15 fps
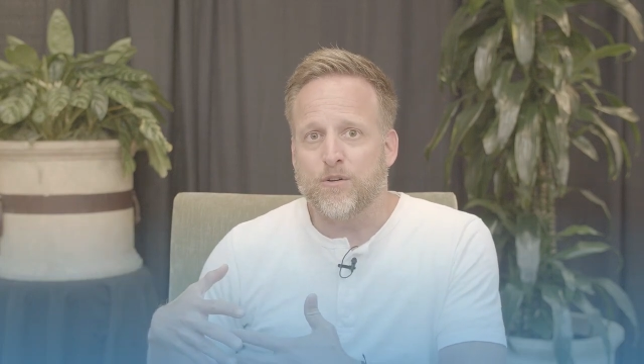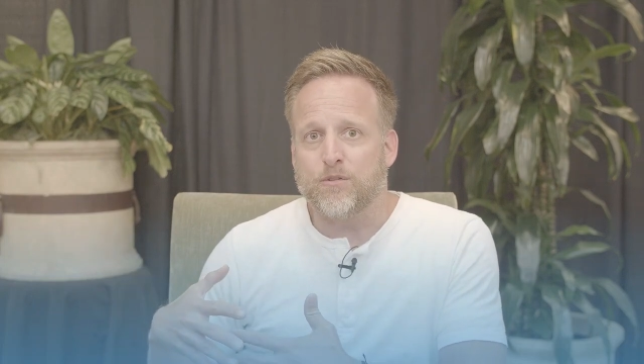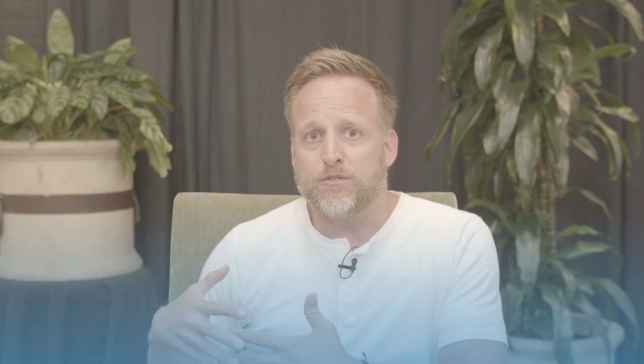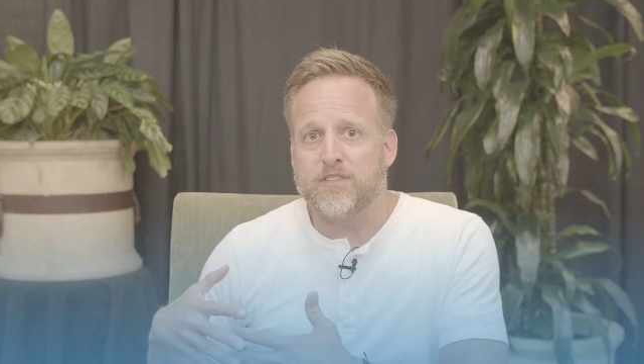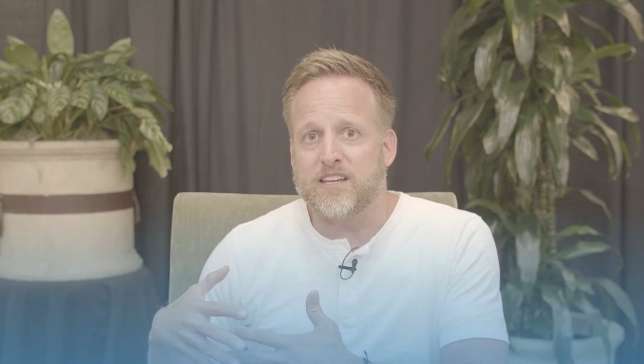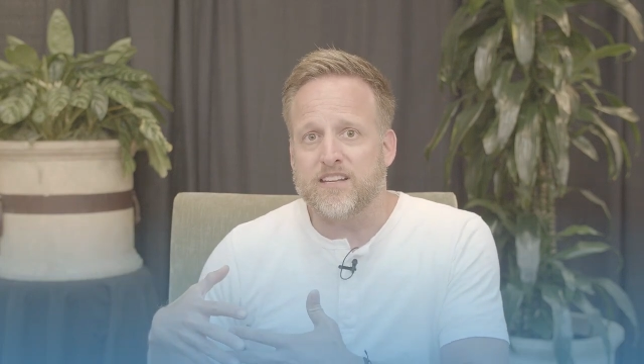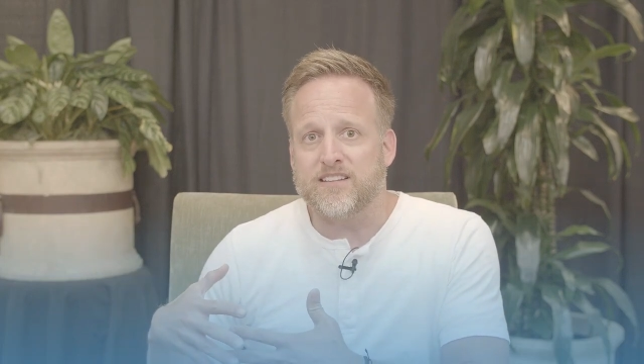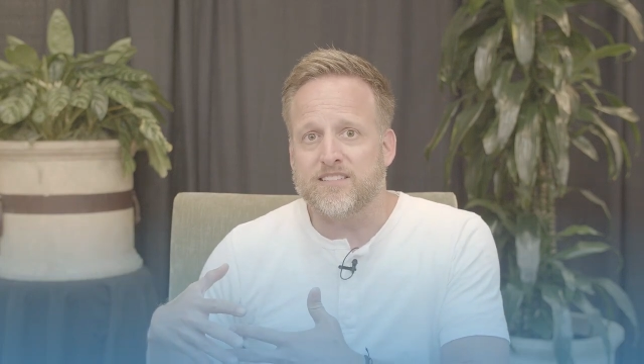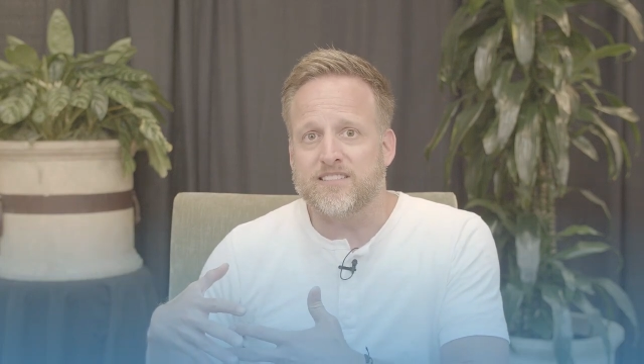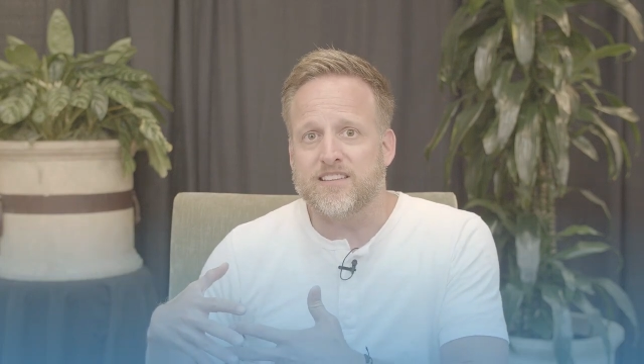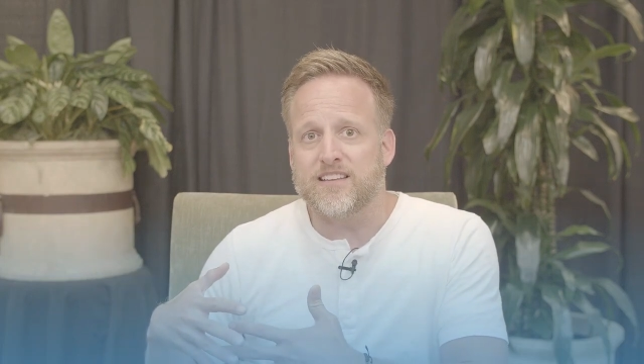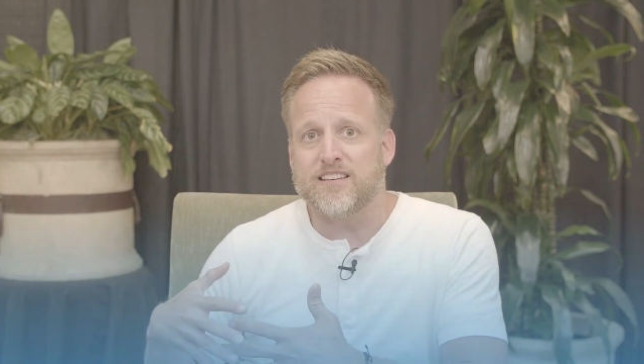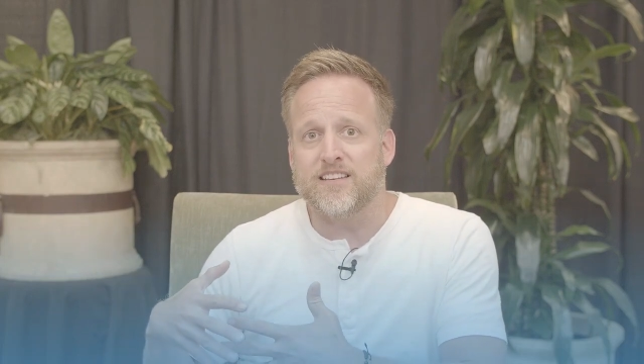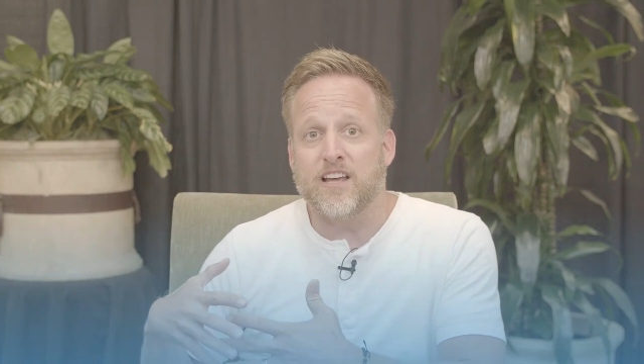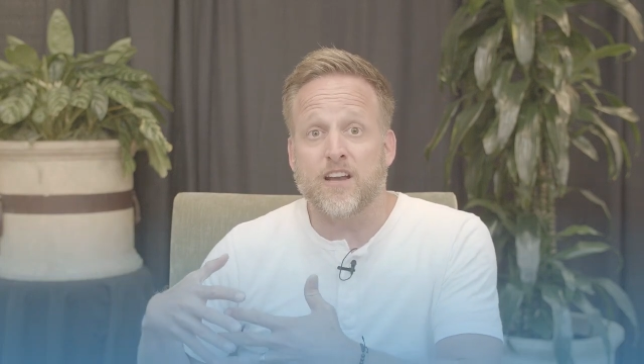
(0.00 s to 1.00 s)
things
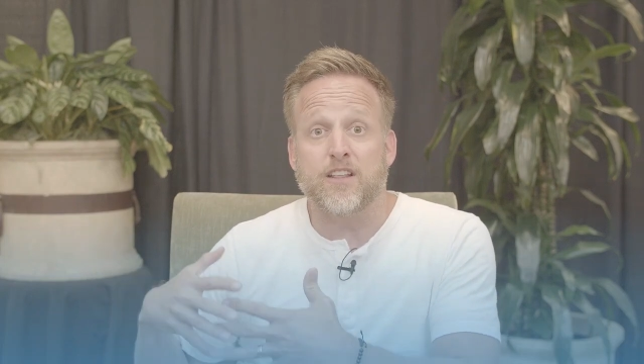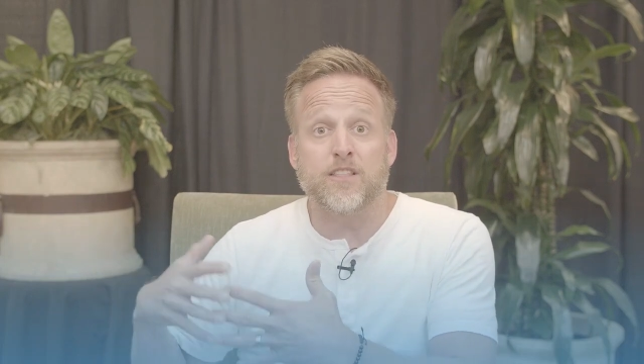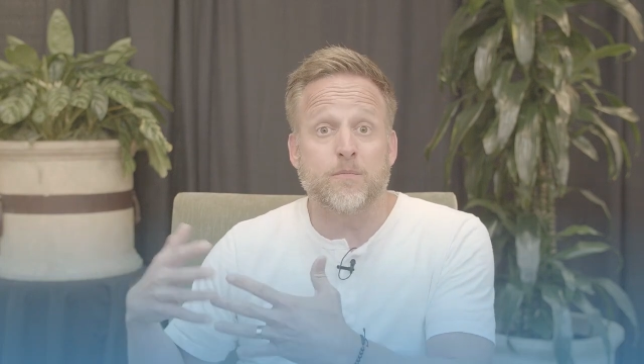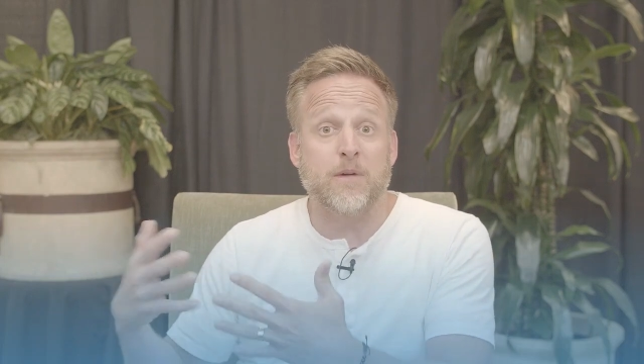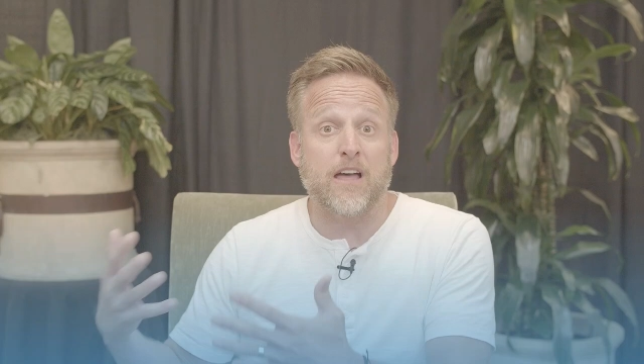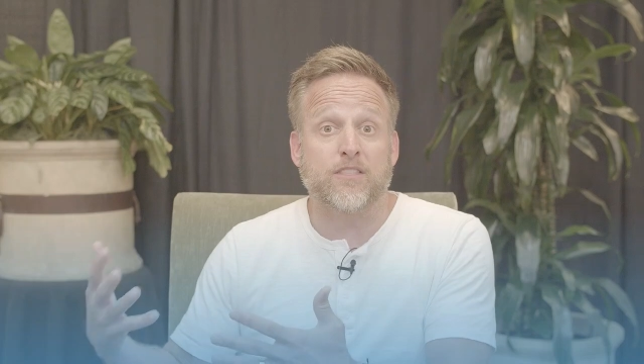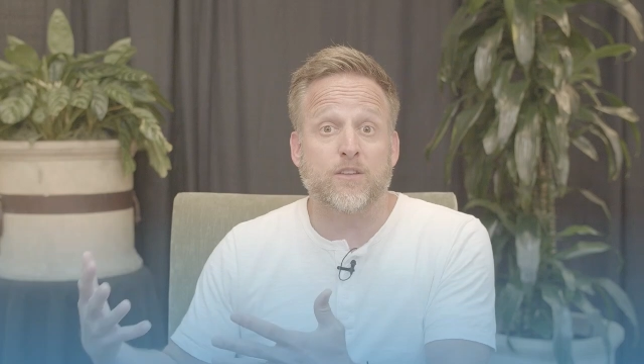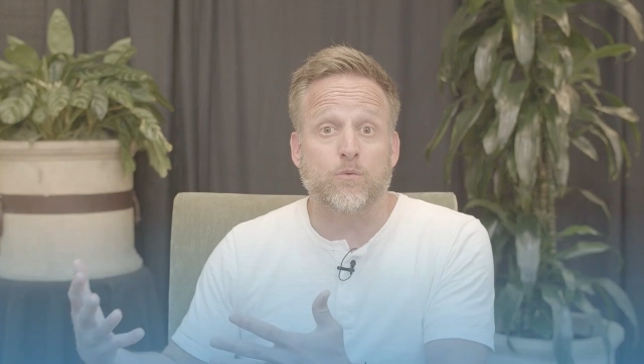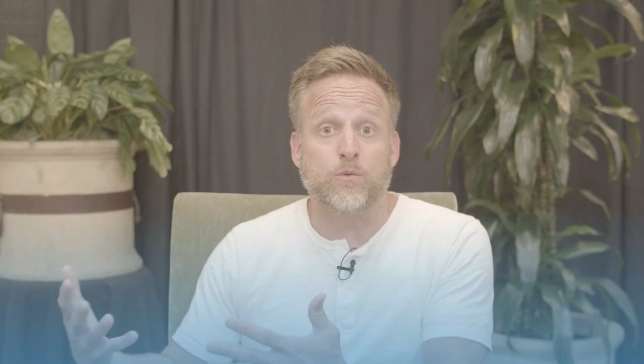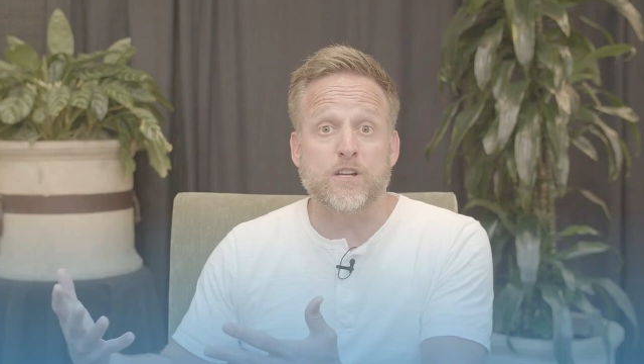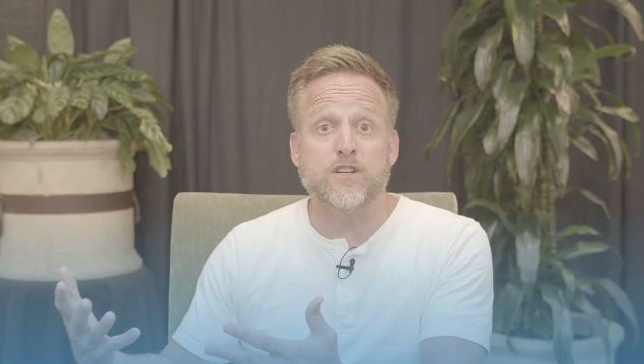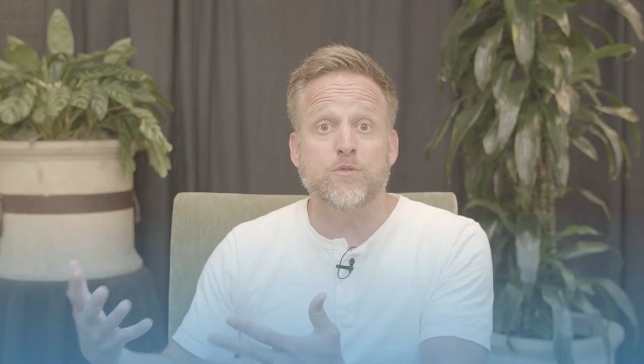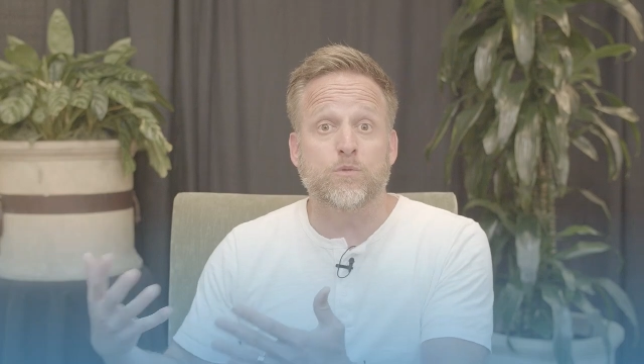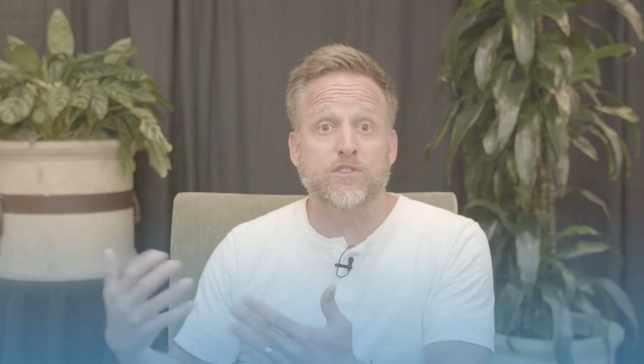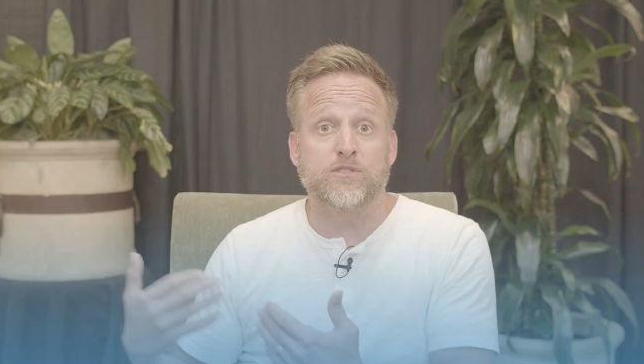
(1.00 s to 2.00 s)
done in their mouth that we
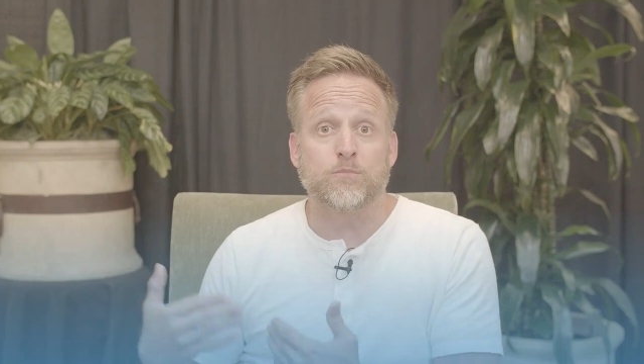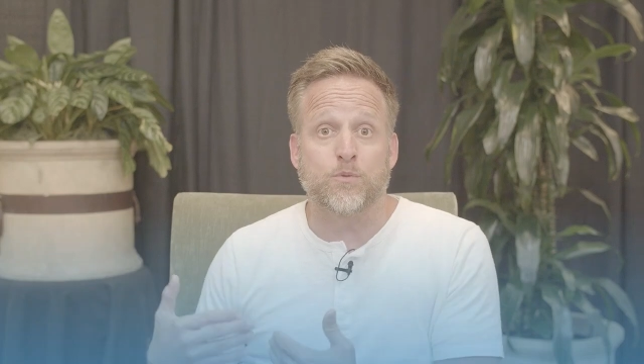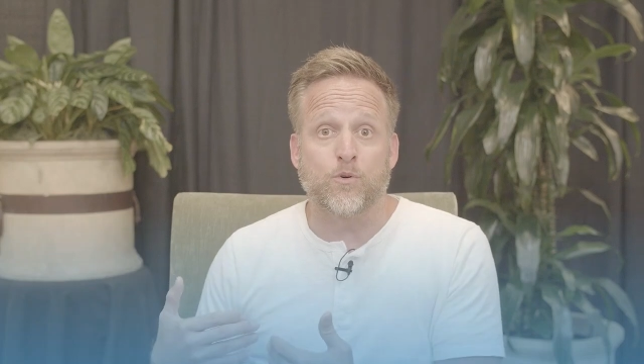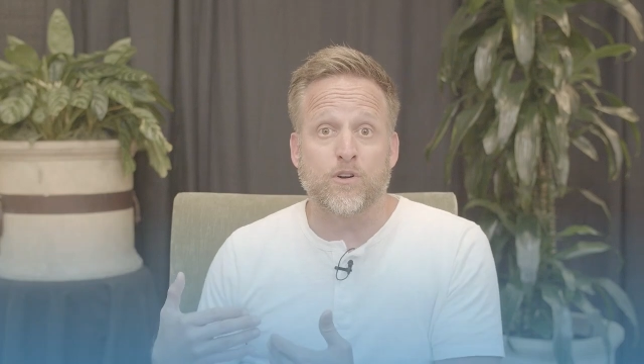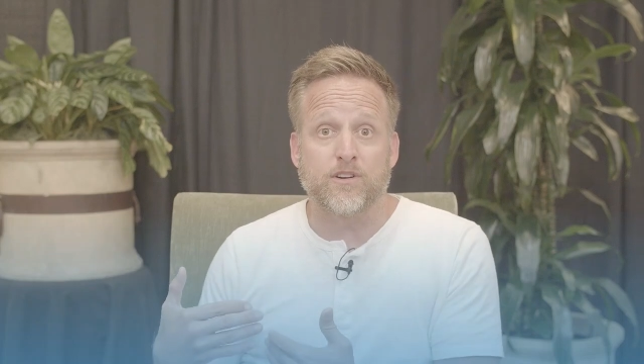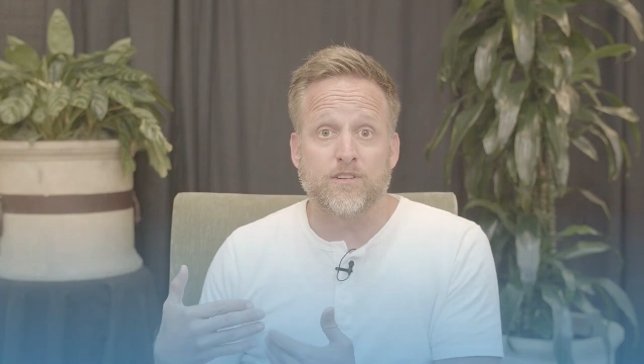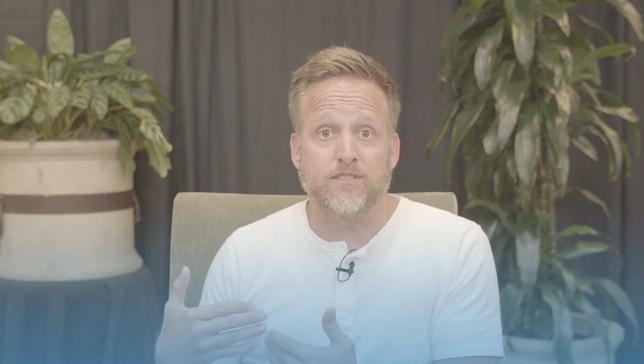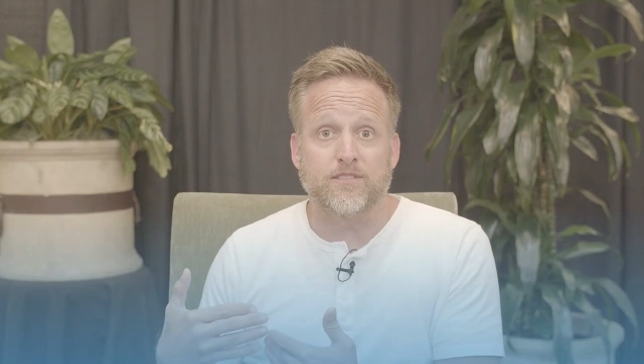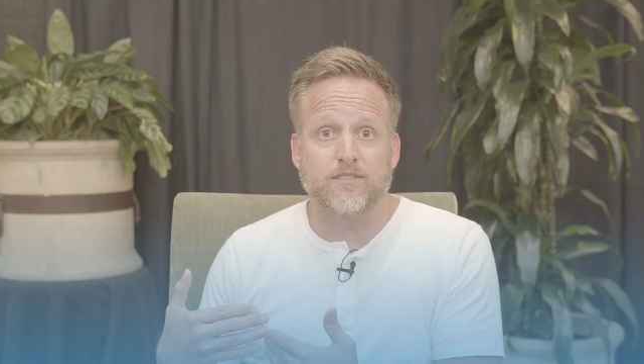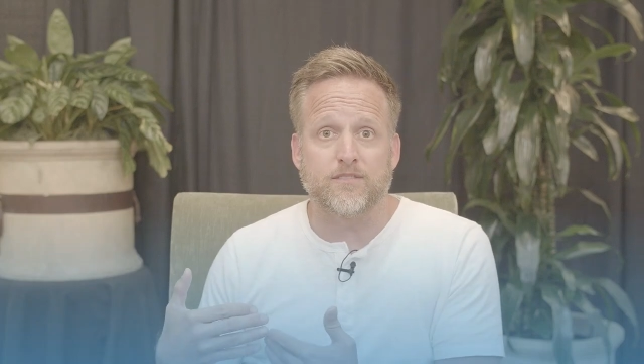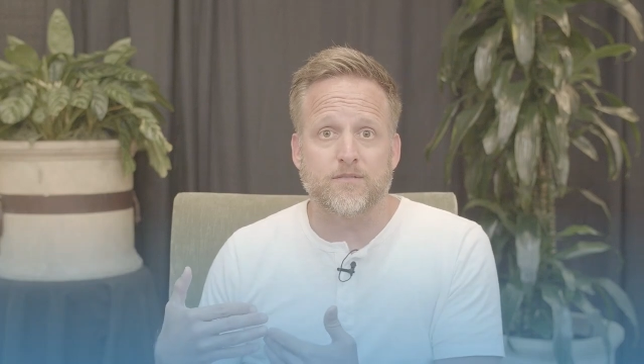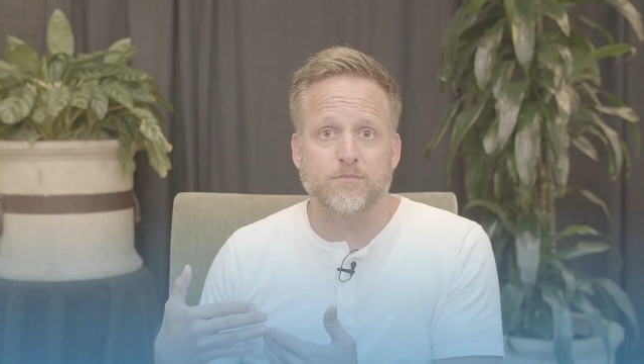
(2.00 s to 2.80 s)
knew was important,